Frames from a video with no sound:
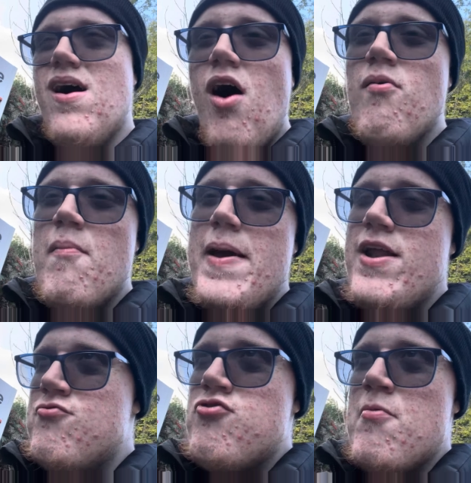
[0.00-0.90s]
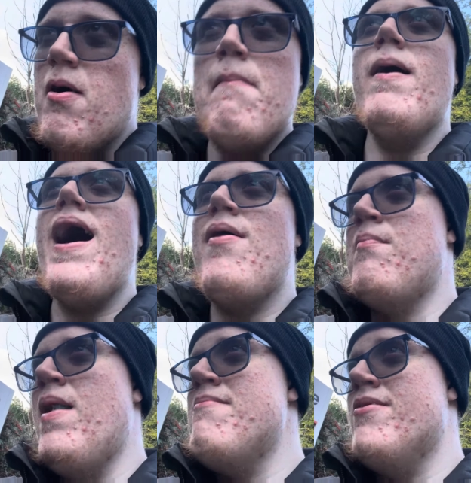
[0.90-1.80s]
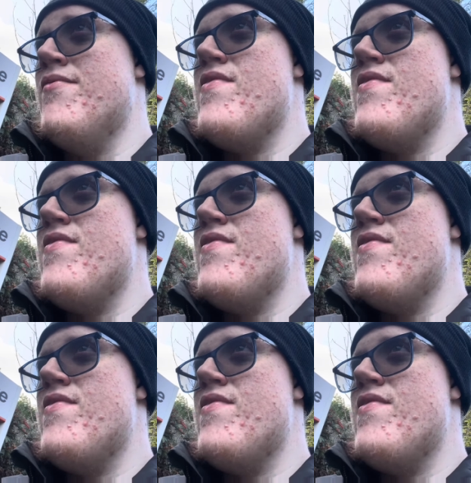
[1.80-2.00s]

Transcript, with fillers: I'm a bit in trouble. But at the moment,